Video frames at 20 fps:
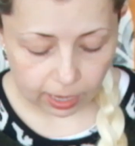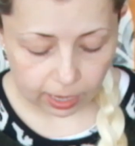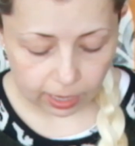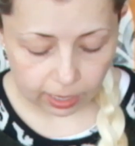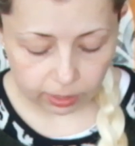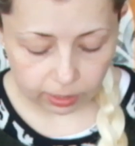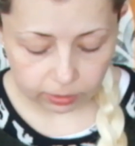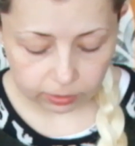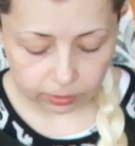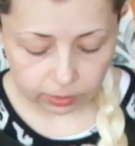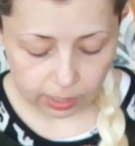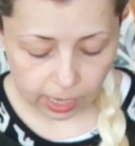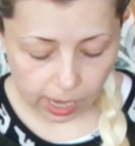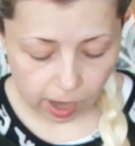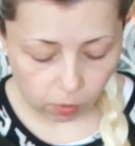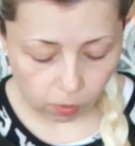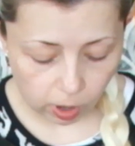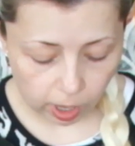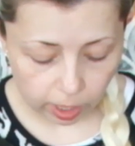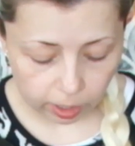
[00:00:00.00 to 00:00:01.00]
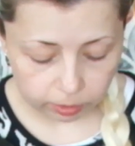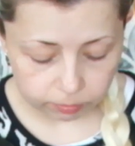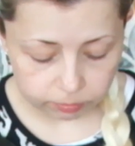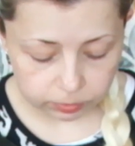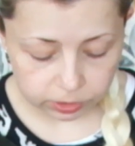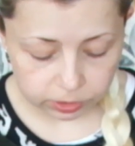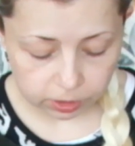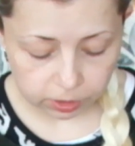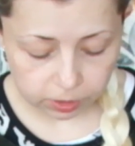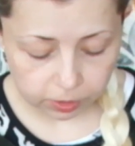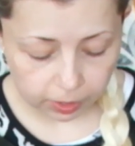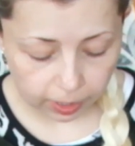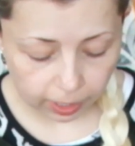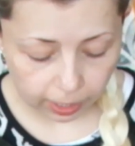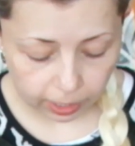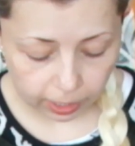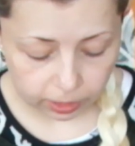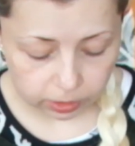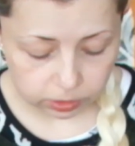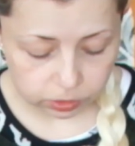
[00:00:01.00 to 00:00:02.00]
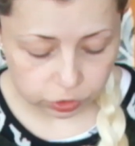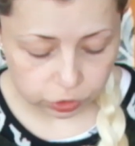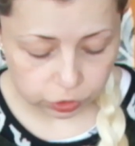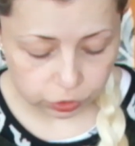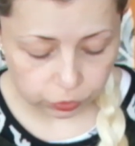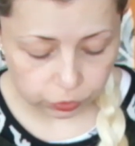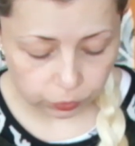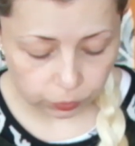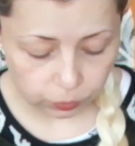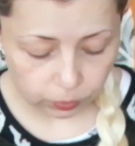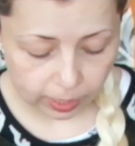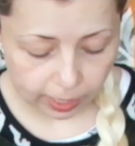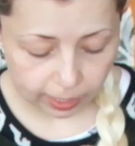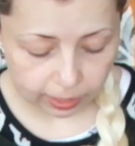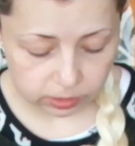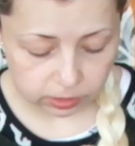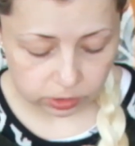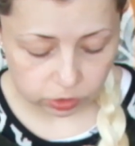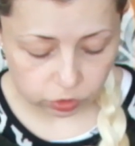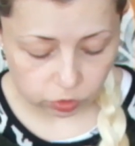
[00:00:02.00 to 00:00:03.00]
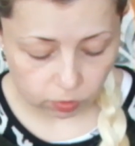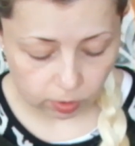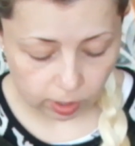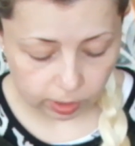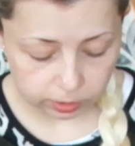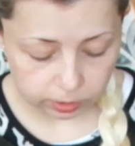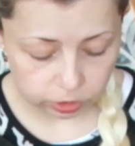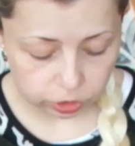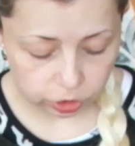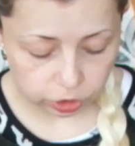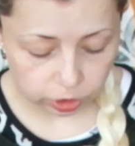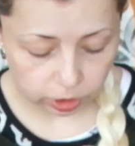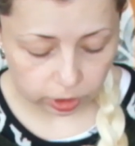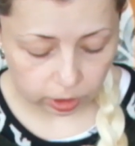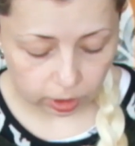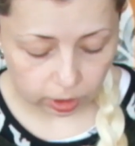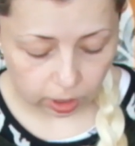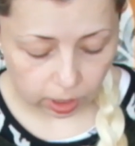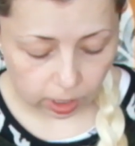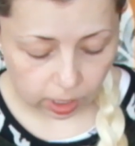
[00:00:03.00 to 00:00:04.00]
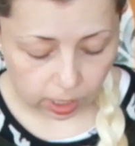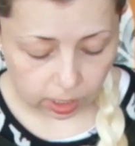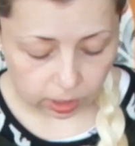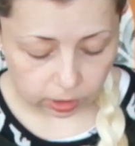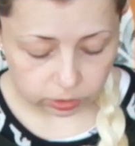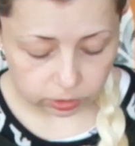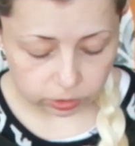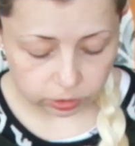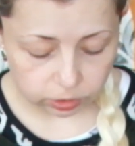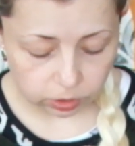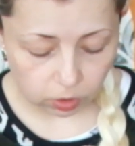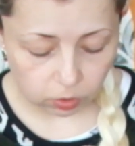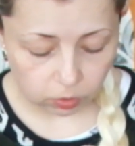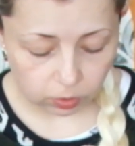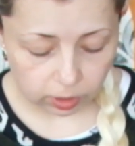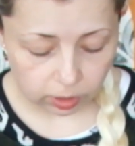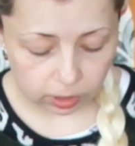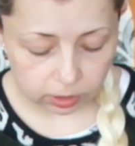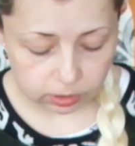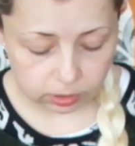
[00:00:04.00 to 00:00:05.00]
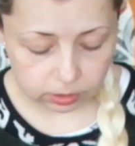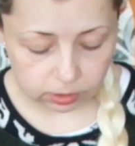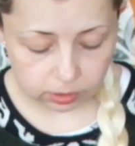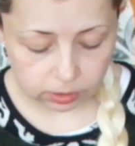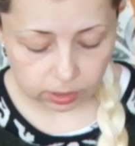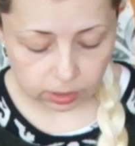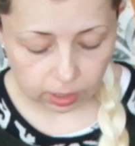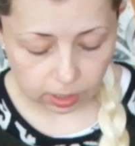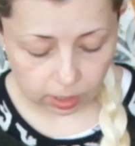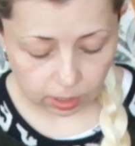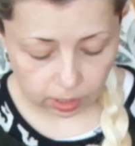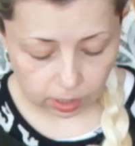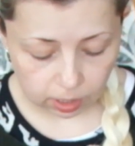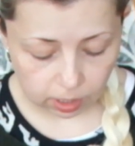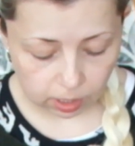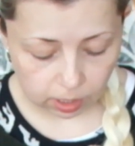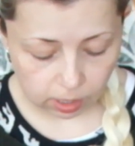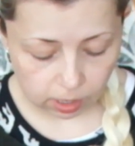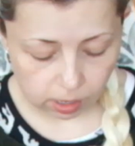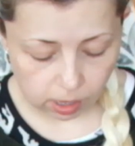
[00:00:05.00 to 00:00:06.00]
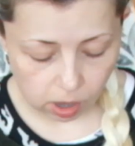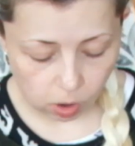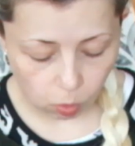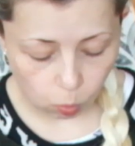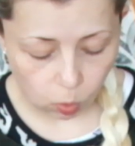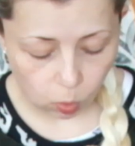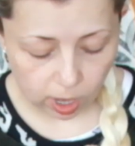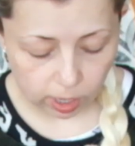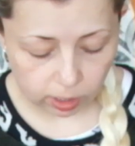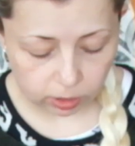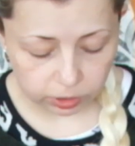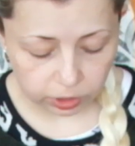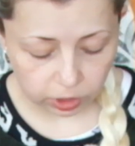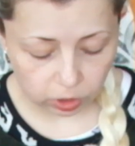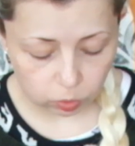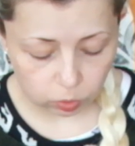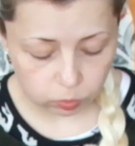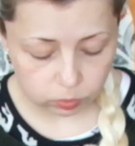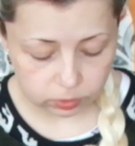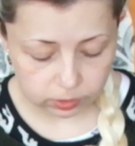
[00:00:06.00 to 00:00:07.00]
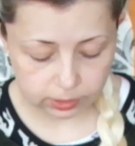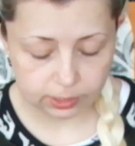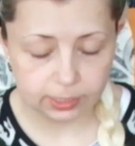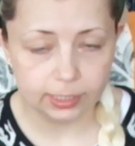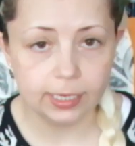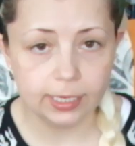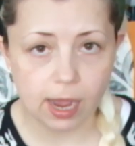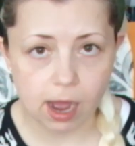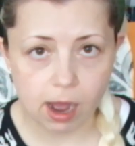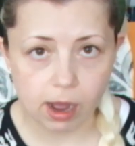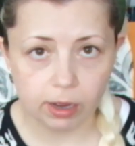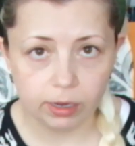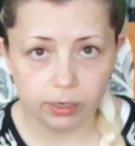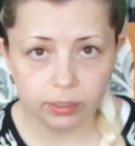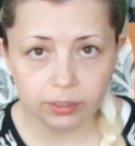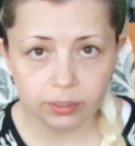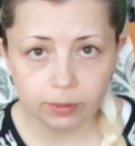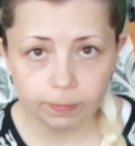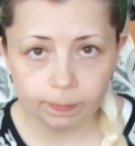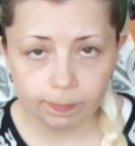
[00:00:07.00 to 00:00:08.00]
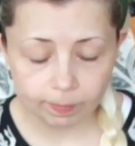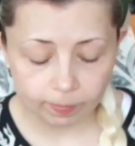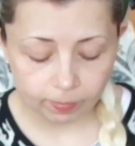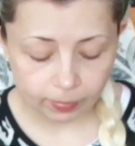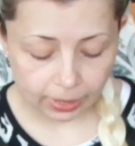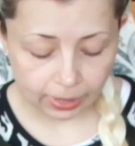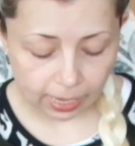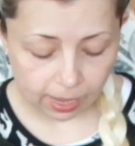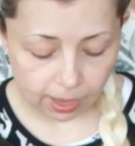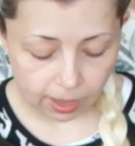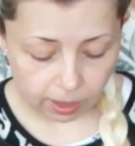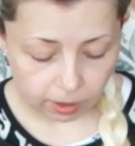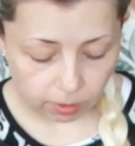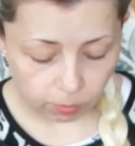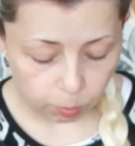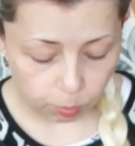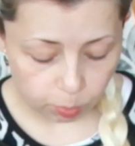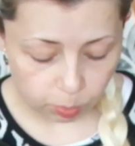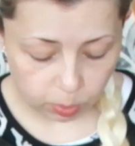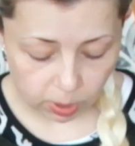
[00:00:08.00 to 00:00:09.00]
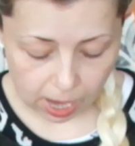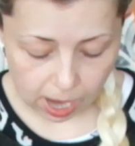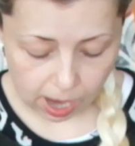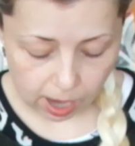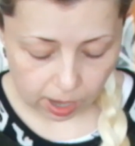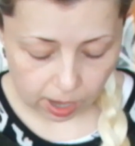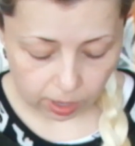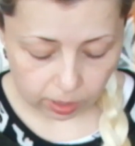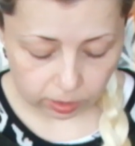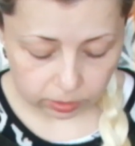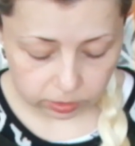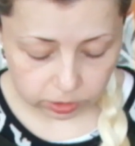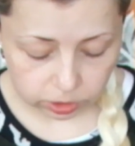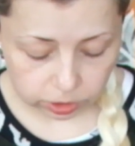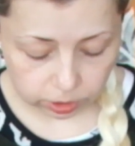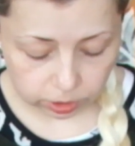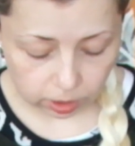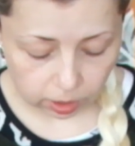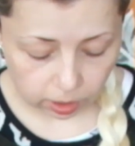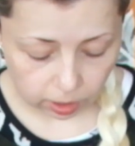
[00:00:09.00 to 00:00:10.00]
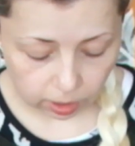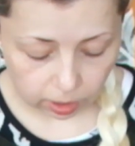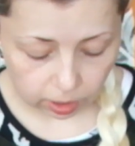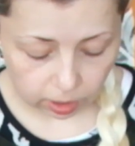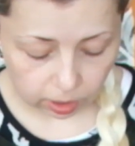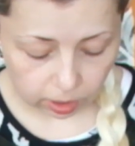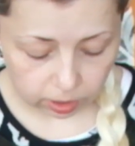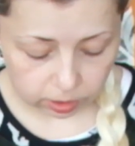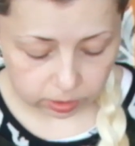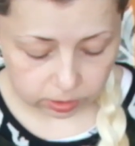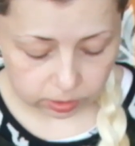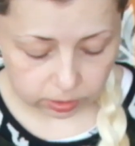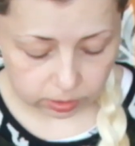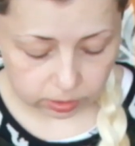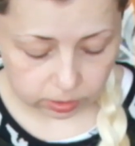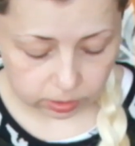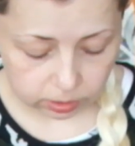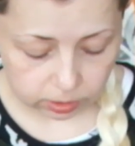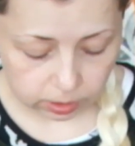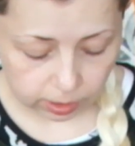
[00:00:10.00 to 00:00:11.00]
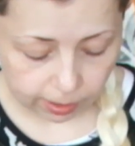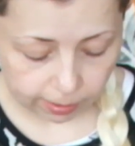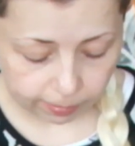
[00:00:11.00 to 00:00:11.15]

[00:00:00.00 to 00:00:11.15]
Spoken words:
and now I am turning into a scrunchie. So it's a well-used yarn, but it's